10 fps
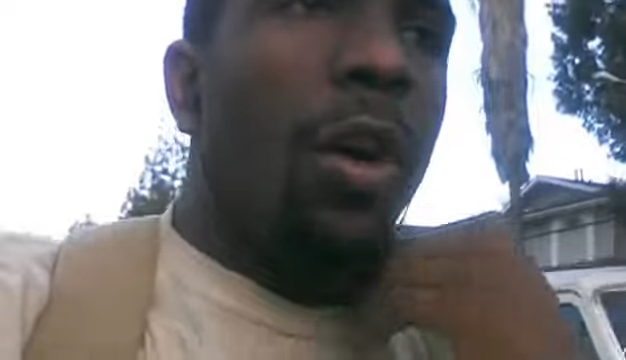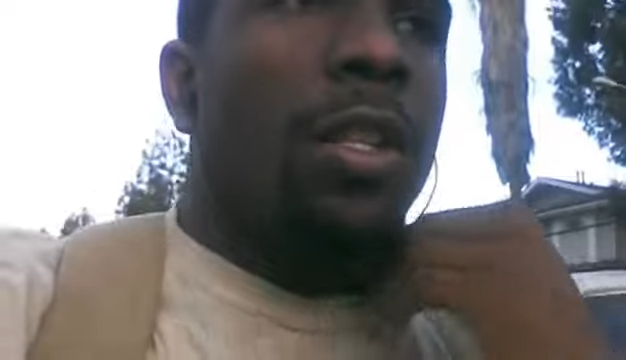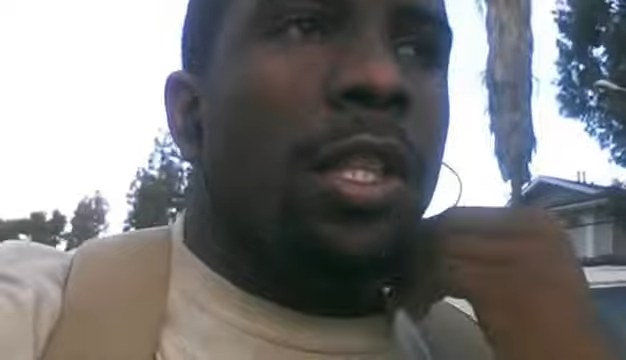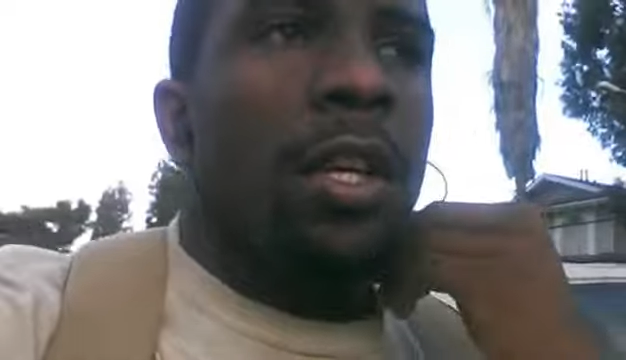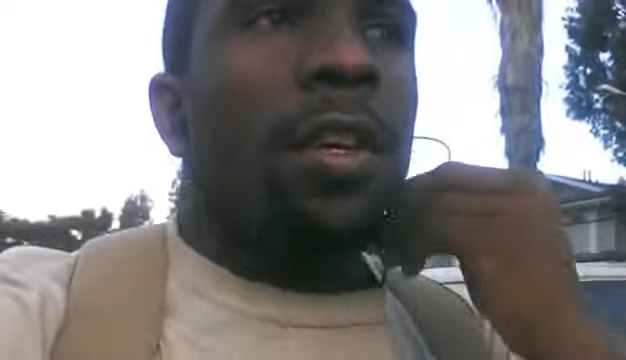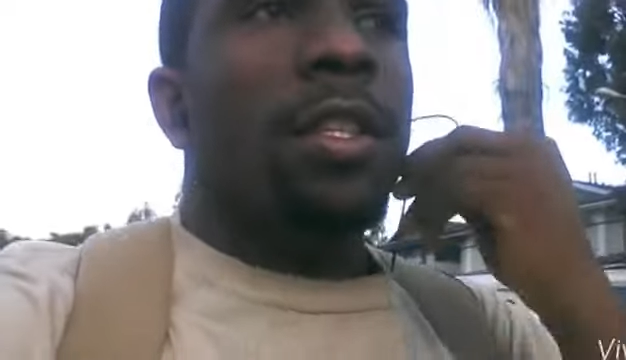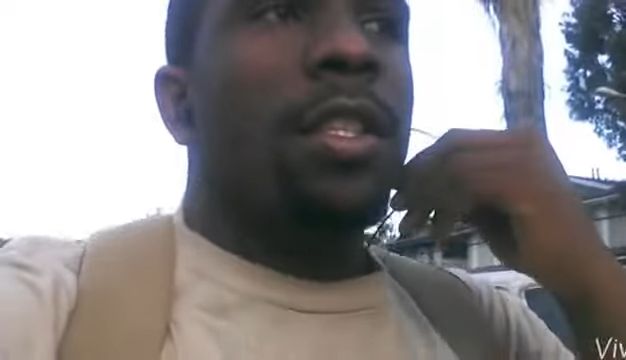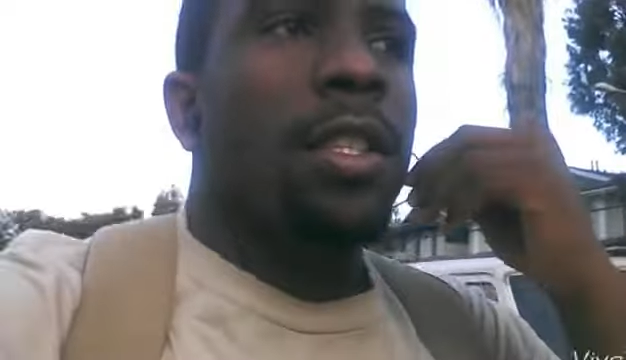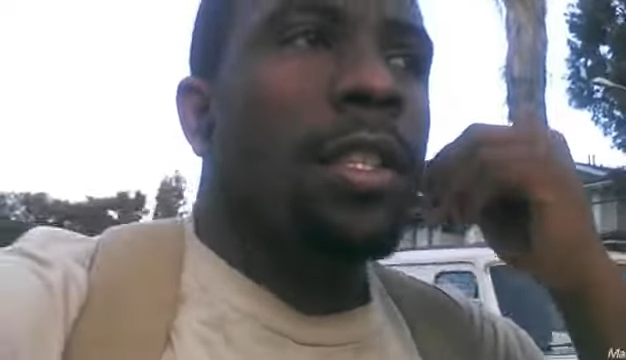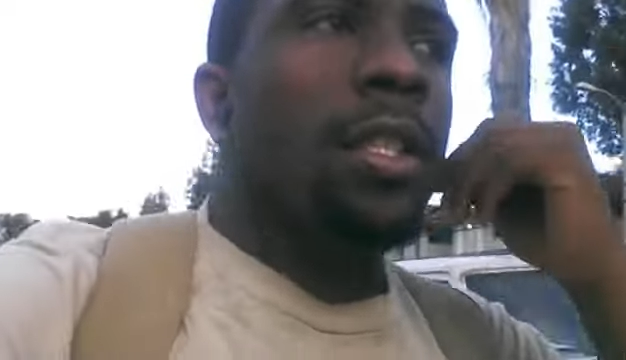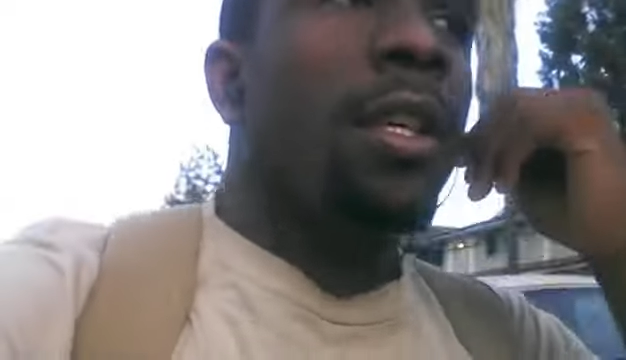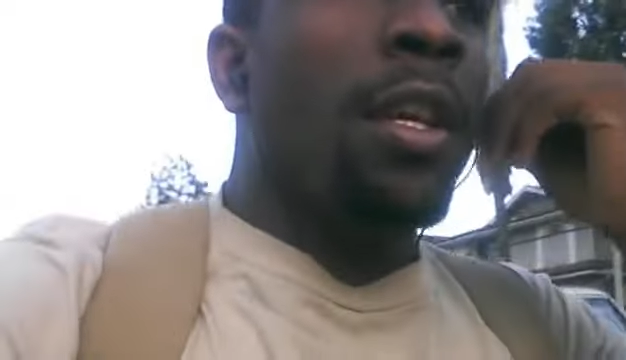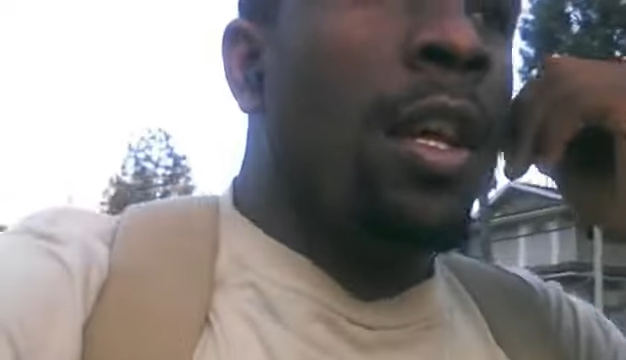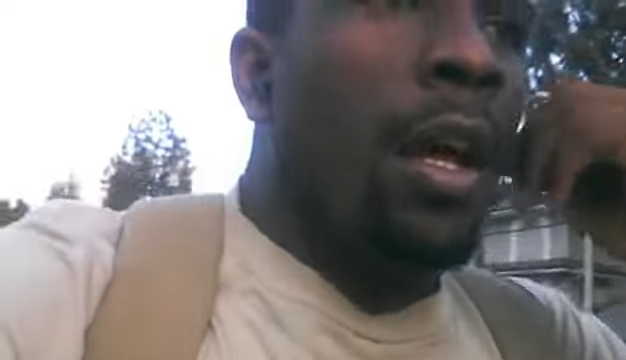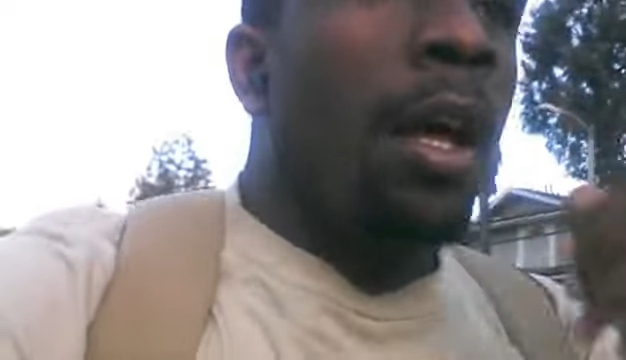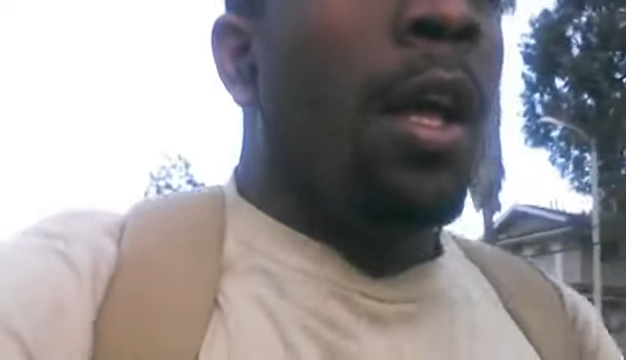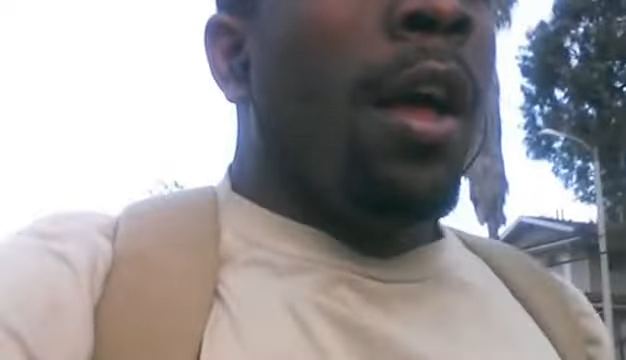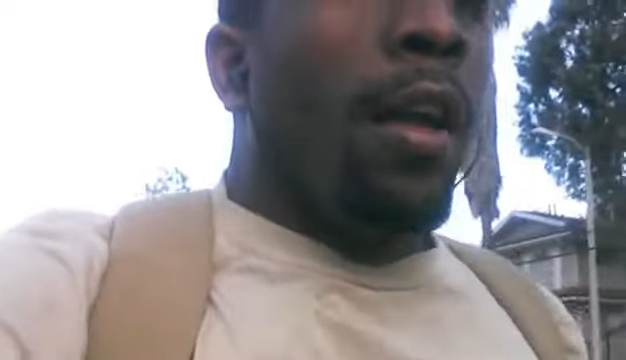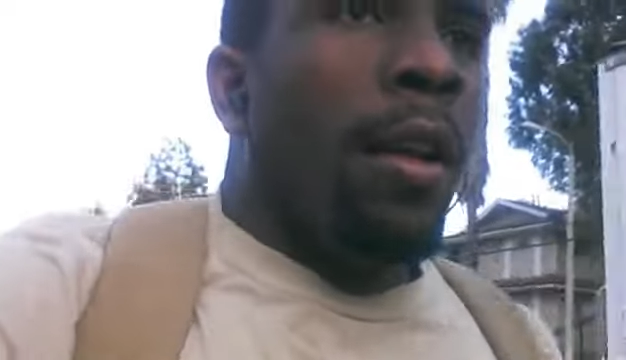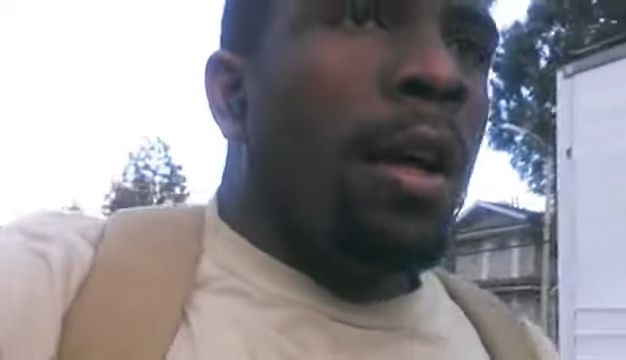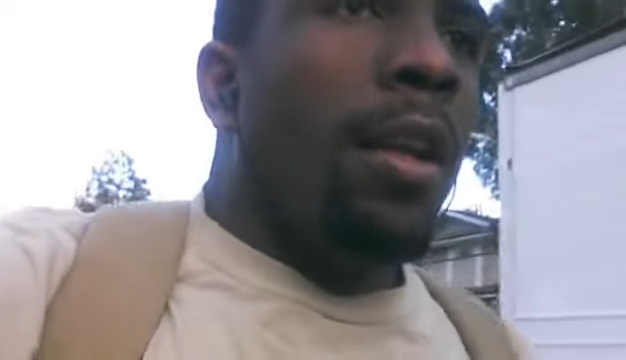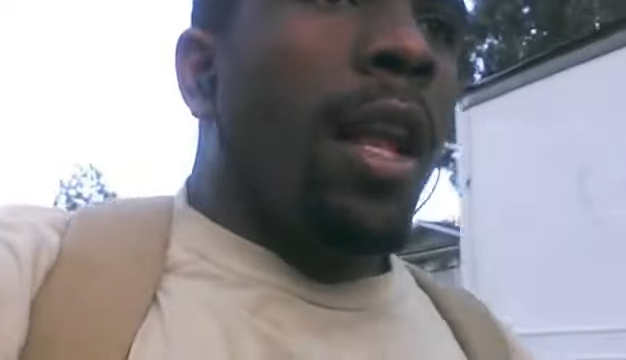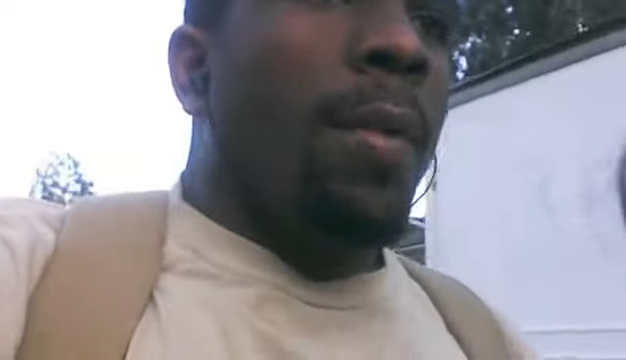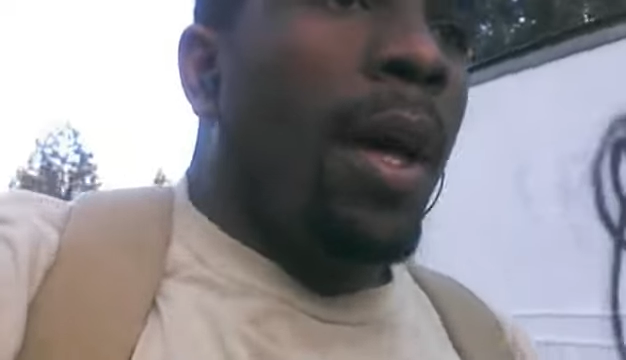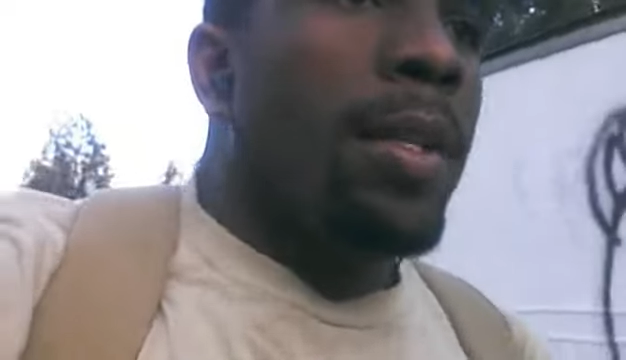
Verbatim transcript: So that's why I feel like you should go